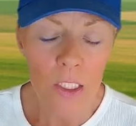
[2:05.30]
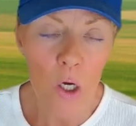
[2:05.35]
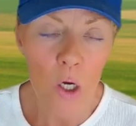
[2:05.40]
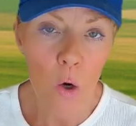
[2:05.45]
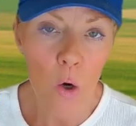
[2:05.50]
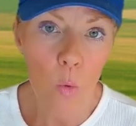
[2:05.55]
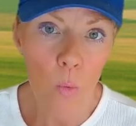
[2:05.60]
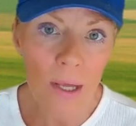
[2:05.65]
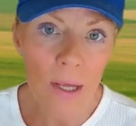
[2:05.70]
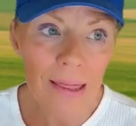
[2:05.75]

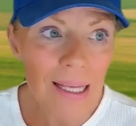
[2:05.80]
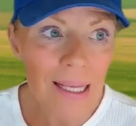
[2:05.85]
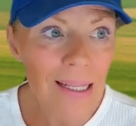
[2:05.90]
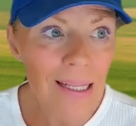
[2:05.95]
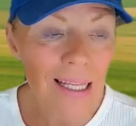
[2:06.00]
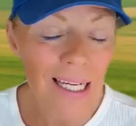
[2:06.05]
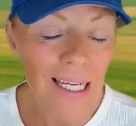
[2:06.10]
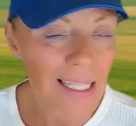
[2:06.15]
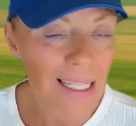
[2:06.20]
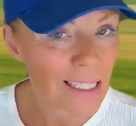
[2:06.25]
So one
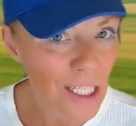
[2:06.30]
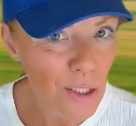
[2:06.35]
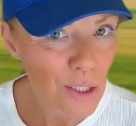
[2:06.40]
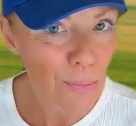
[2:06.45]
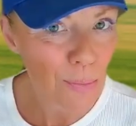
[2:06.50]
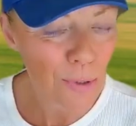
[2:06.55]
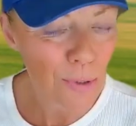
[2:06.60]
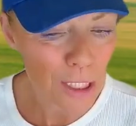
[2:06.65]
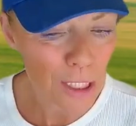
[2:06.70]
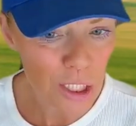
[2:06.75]
thing that I did
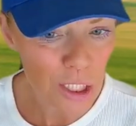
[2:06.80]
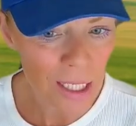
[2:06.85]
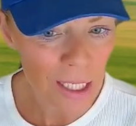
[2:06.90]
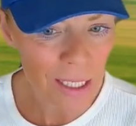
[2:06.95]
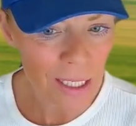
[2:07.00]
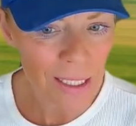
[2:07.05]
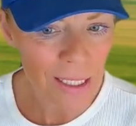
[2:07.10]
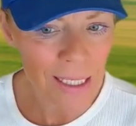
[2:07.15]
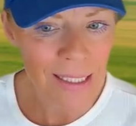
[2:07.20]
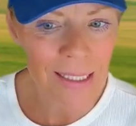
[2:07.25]

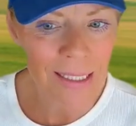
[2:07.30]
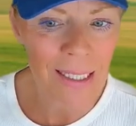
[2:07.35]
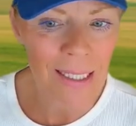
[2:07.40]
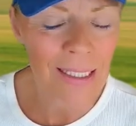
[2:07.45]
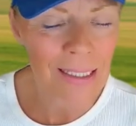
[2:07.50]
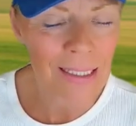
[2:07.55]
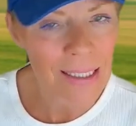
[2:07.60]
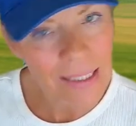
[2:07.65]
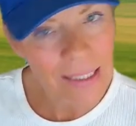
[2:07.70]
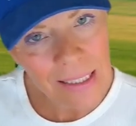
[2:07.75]
appreciate is that
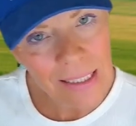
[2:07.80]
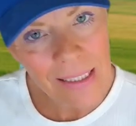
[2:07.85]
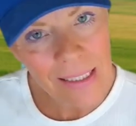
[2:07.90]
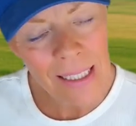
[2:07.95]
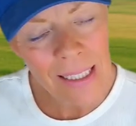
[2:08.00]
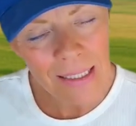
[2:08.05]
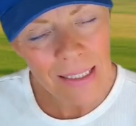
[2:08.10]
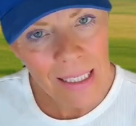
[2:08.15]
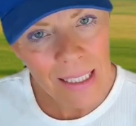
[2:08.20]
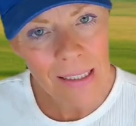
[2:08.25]
it
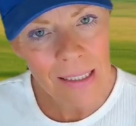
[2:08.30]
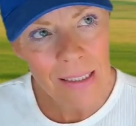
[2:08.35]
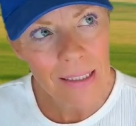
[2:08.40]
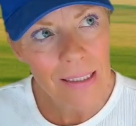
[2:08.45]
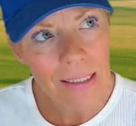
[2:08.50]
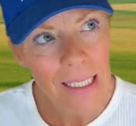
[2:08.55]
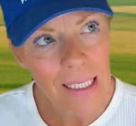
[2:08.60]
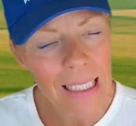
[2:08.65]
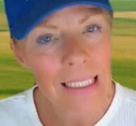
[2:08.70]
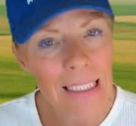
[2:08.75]
didn't
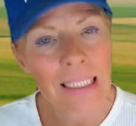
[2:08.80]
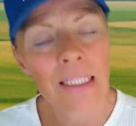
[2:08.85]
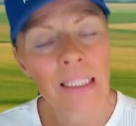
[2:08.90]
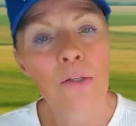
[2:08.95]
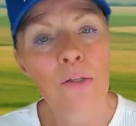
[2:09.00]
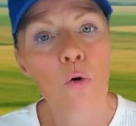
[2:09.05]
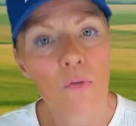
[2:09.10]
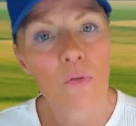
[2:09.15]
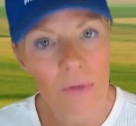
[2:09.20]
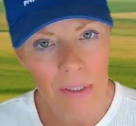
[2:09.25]

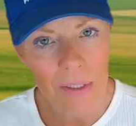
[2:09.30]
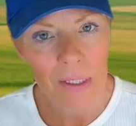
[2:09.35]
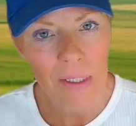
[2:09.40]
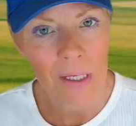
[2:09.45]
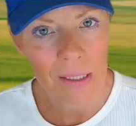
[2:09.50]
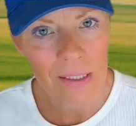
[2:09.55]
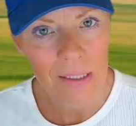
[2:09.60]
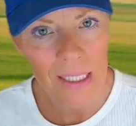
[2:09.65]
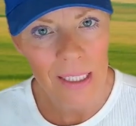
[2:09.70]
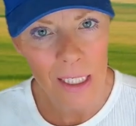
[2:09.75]

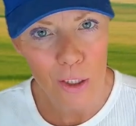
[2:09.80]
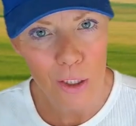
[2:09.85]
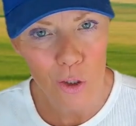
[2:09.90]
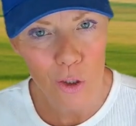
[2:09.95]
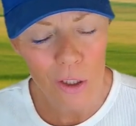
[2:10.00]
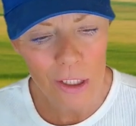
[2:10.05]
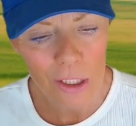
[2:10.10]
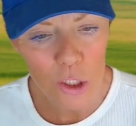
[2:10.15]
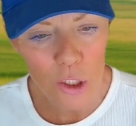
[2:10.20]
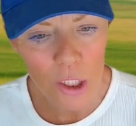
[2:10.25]
oversell the
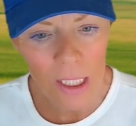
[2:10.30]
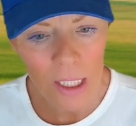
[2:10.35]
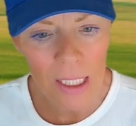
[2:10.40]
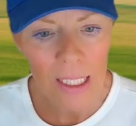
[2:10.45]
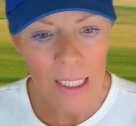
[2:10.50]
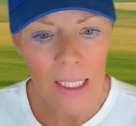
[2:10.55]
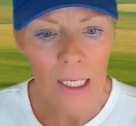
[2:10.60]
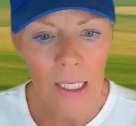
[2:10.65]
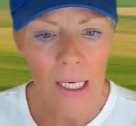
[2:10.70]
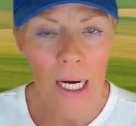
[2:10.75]
technology.
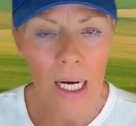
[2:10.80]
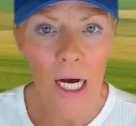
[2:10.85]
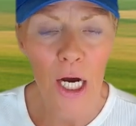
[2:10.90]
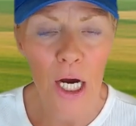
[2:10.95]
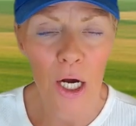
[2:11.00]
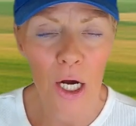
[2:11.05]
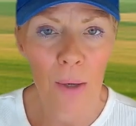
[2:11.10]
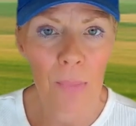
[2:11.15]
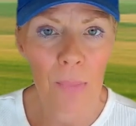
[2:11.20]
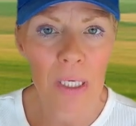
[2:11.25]

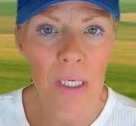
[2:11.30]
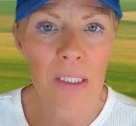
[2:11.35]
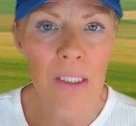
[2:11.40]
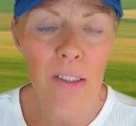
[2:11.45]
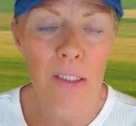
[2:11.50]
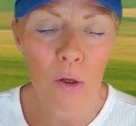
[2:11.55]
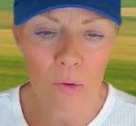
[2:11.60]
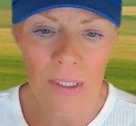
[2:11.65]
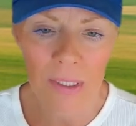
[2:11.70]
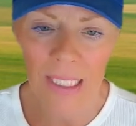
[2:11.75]
A
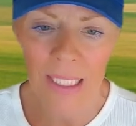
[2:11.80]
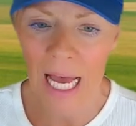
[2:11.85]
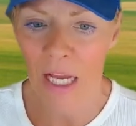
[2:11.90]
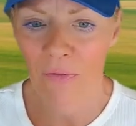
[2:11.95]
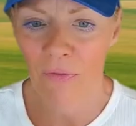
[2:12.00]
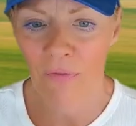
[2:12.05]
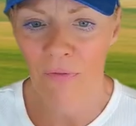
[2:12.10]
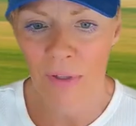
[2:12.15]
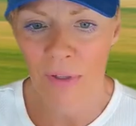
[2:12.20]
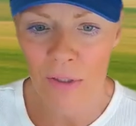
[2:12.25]
slow
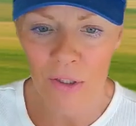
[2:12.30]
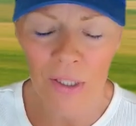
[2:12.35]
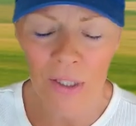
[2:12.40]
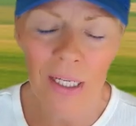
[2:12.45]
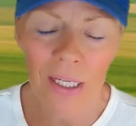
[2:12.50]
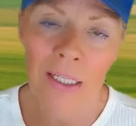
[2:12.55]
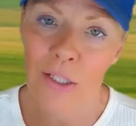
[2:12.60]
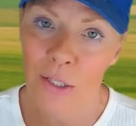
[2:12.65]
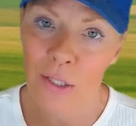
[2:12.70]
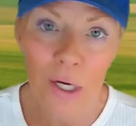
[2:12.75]
sand filter,
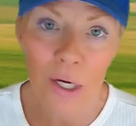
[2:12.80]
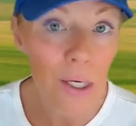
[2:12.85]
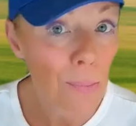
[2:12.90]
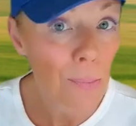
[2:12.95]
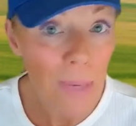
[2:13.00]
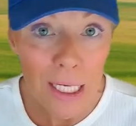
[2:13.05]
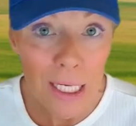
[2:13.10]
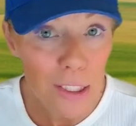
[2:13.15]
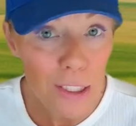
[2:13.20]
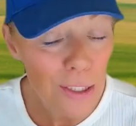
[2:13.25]
it's not a
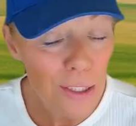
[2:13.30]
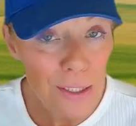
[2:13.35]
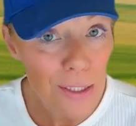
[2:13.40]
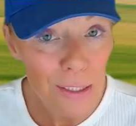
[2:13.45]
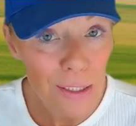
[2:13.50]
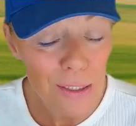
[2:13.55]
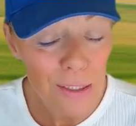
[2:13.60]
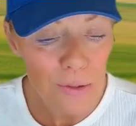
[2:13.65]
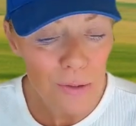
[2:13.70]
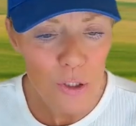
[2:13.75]
magic
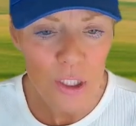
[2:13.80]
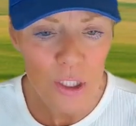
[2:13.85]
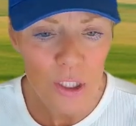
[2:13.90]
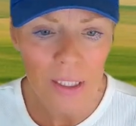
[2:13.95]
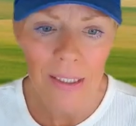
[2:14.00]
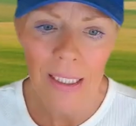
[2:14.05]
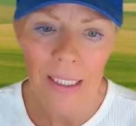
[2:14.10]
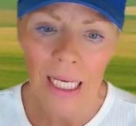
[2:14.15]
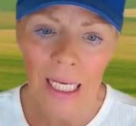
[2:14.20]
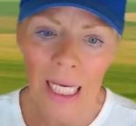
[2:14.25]

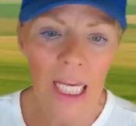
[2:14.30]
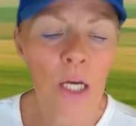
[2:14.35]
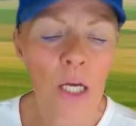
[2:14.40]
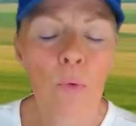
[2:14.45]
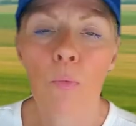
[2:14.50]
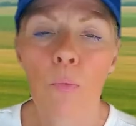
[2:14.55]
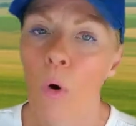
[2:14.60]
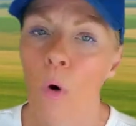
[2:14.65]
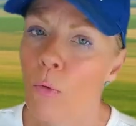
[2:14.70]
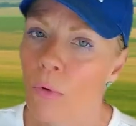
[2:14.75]
solution.
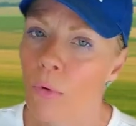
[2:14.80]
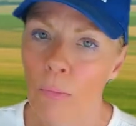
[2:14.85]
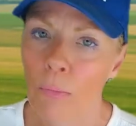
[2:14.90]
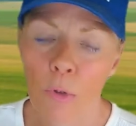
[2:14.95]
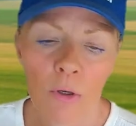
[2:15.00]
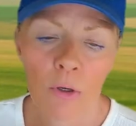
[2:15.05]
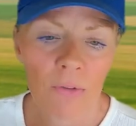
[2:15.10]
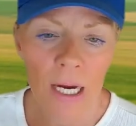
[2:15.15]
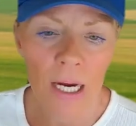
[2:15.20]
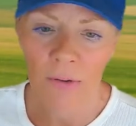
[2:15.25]
It won't
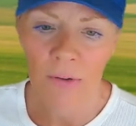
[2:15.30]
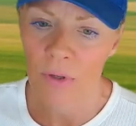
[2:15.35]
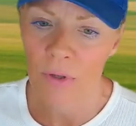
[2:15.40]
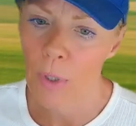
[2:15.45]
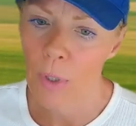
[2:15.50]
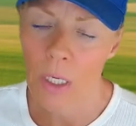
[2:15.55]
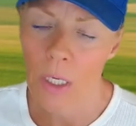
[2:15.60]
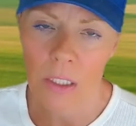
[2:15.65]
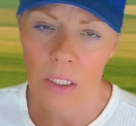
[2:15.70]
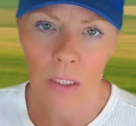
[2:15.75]
remove every
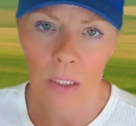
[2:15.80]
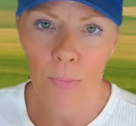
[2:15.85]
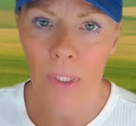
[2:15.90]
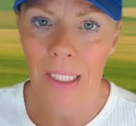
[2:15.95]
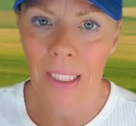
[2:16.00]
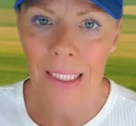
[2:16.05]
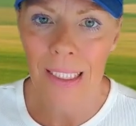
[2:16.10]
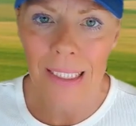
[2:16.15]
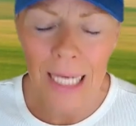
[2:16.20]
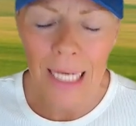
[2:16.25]

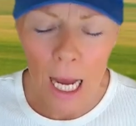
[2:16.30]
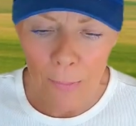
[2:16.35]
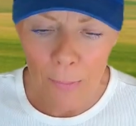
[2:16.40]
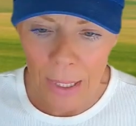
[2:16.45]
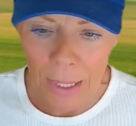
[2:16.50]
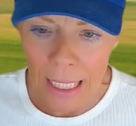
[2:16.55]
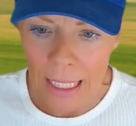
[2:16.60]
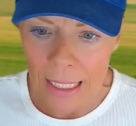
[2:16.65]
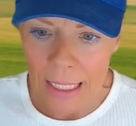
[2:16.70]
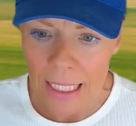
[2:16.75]
possible
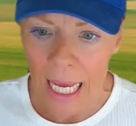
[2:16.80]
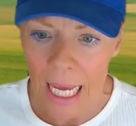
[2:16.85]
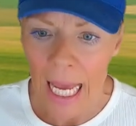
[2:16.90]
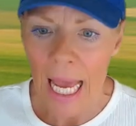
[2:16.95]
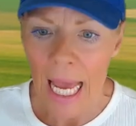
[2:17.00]
contaminant.